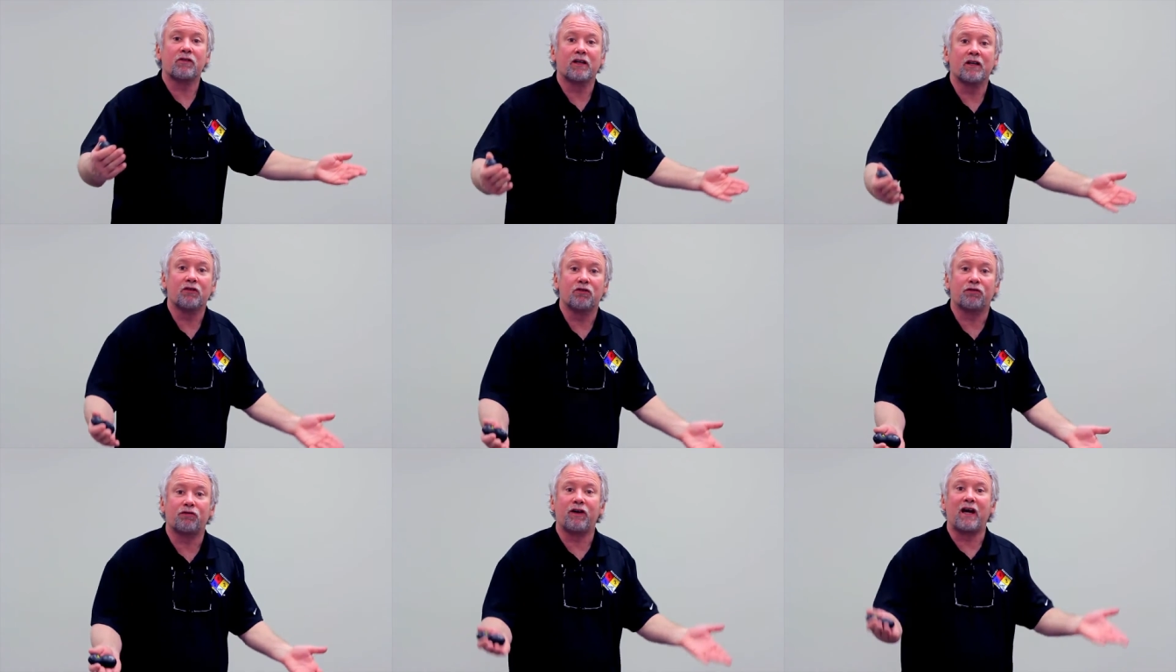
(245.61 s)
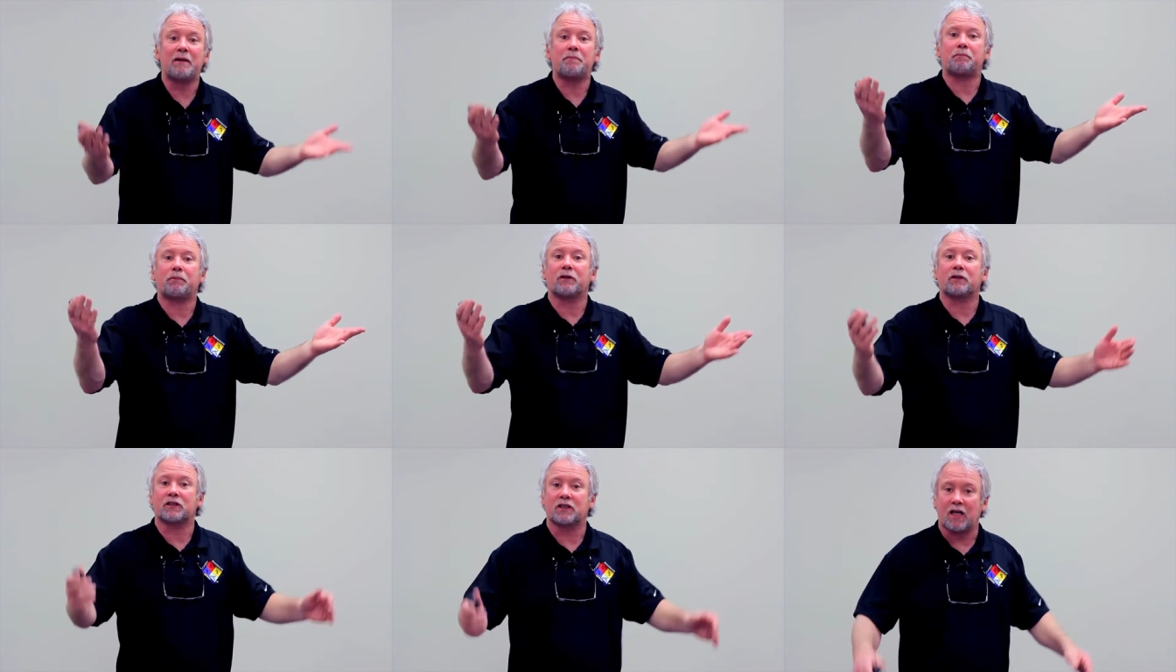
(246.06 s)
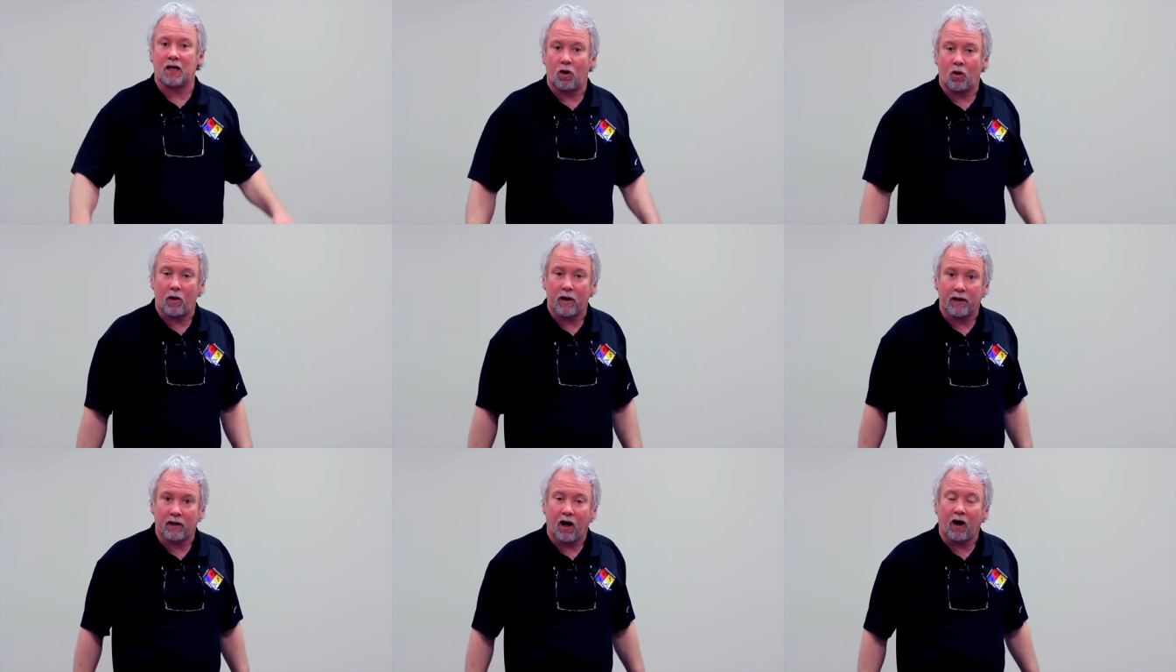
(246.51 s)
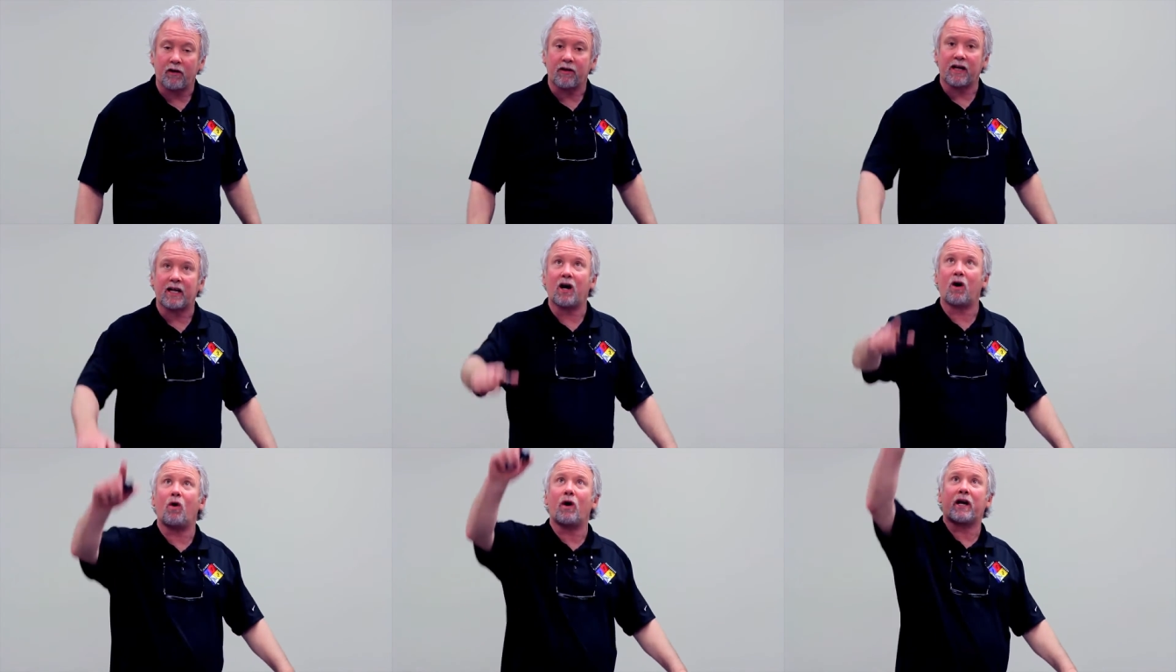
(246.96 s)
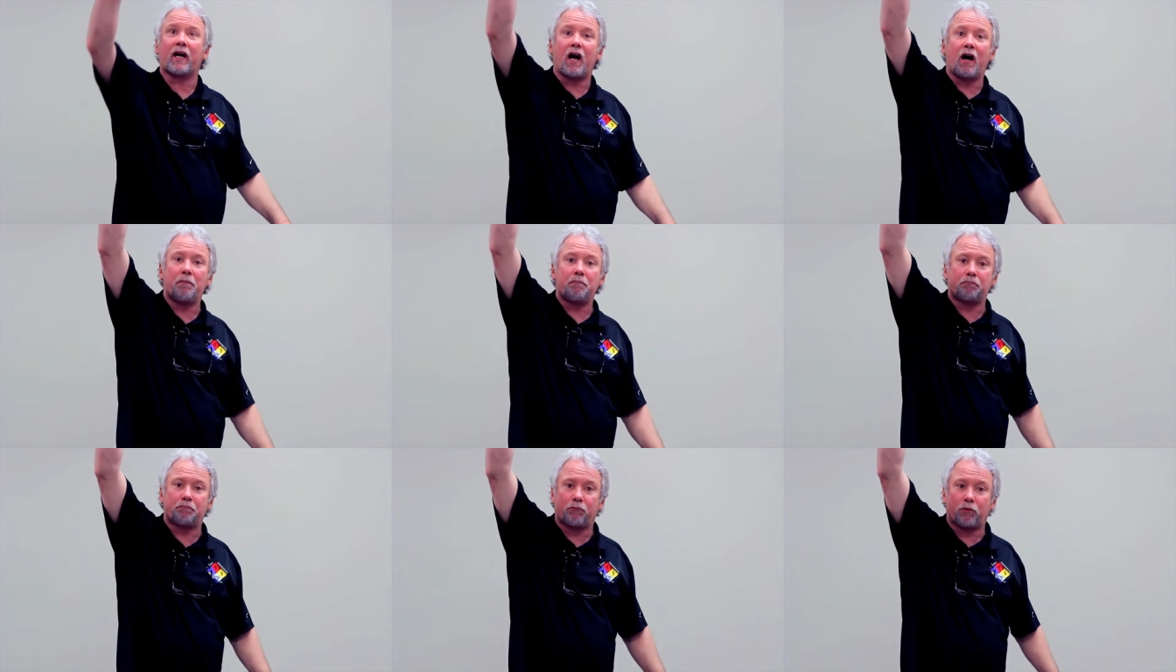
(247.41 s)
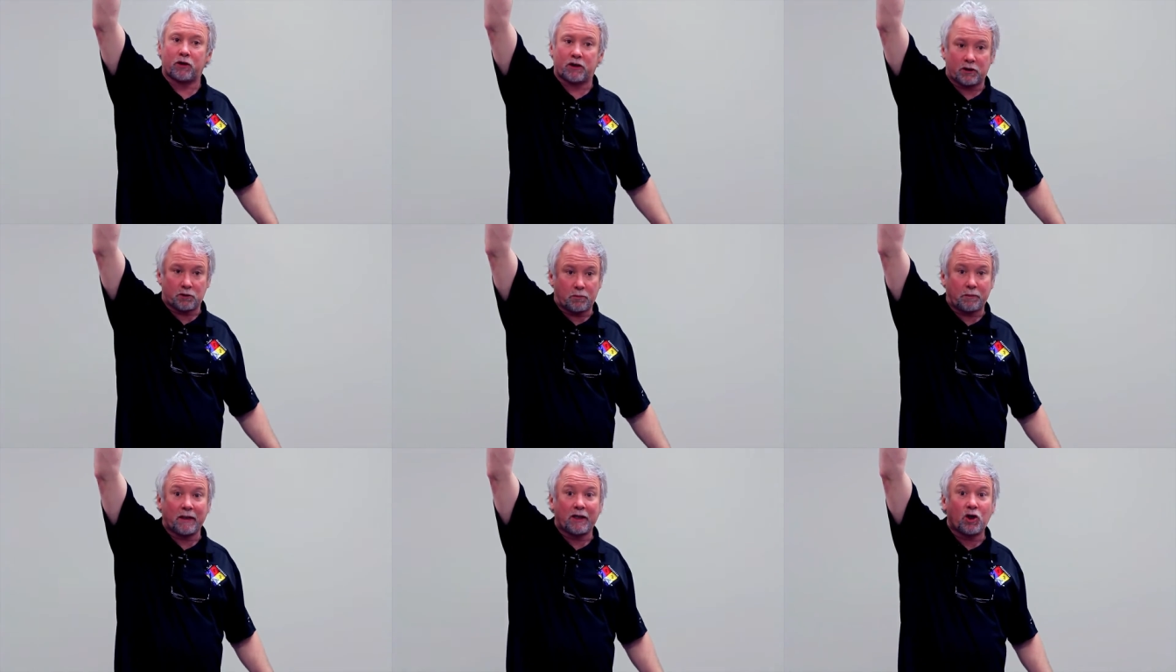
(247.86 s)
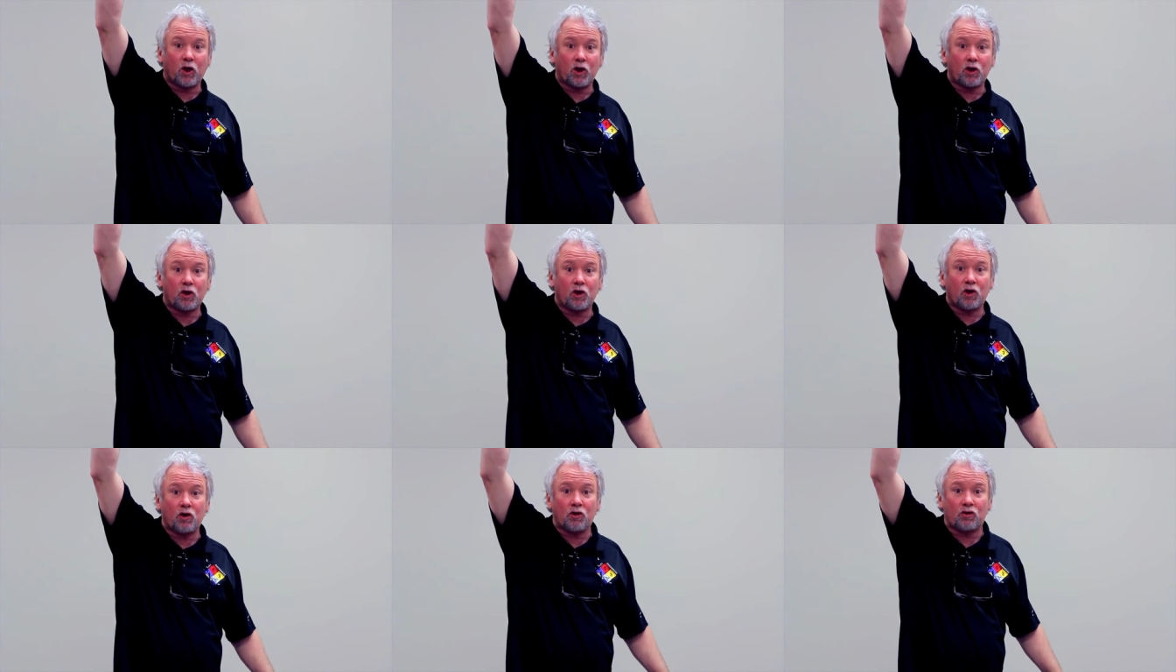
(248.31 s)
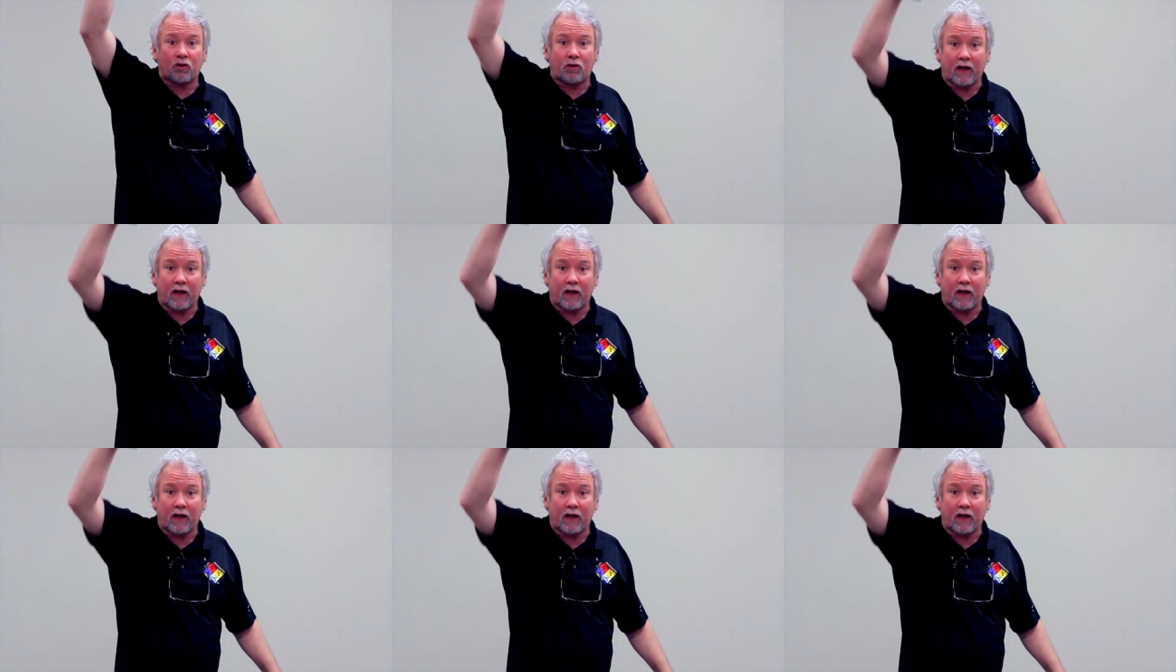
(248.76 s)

these vapors going? Are they going up, which would be good news?